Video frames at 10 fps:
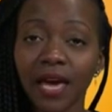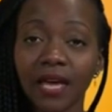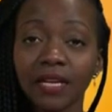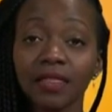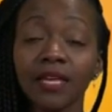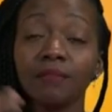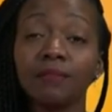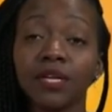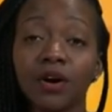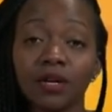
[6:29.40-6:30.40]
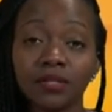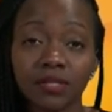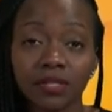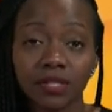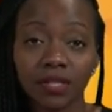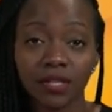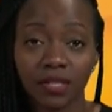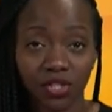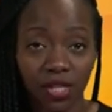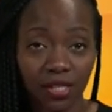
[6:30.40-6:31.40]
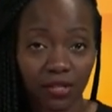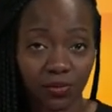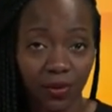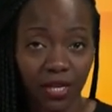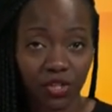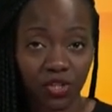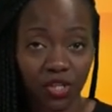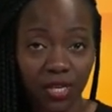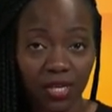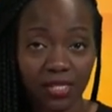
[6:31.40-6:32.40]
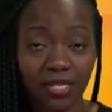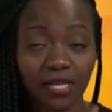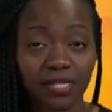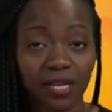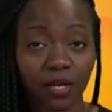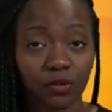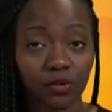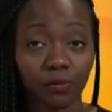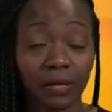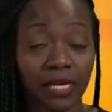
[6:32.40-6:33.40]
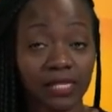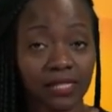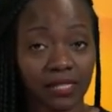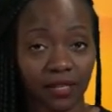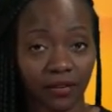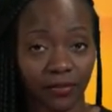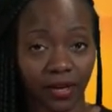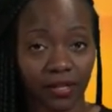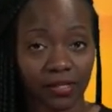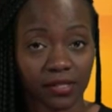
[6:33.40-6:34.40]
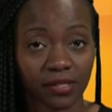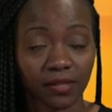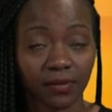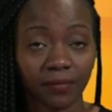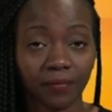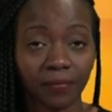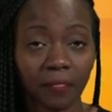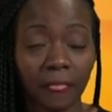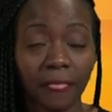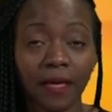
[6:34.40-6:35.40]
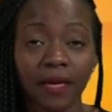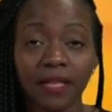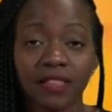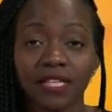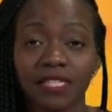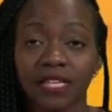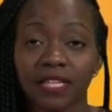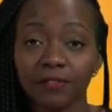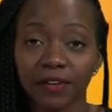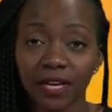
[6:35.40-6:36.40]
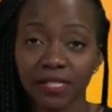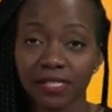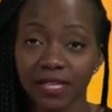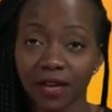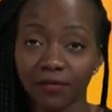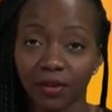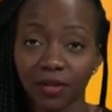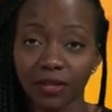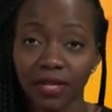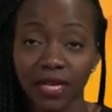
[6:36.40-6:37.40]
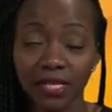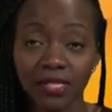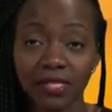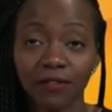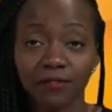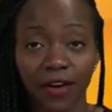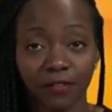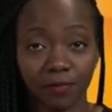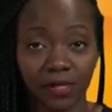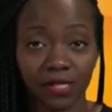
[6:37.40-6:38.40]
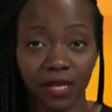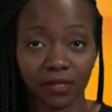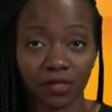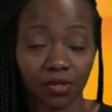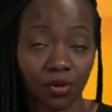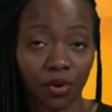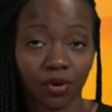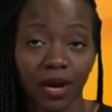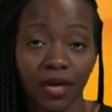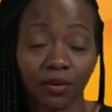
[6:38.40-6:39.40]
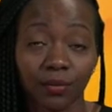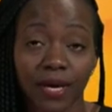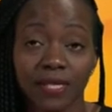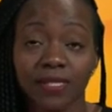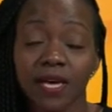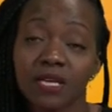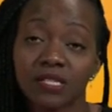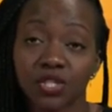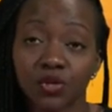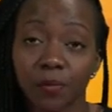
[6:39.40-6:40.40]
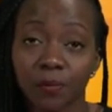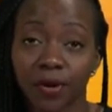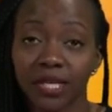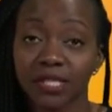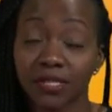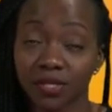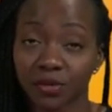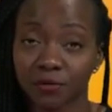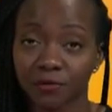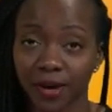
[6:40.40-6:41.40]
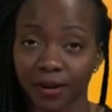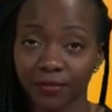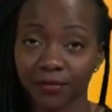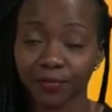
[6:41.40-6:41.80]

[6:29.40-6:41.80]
Anything beyond the shaded range turns out to be insignificant. The significance level is 5%, or otherwise 0.05.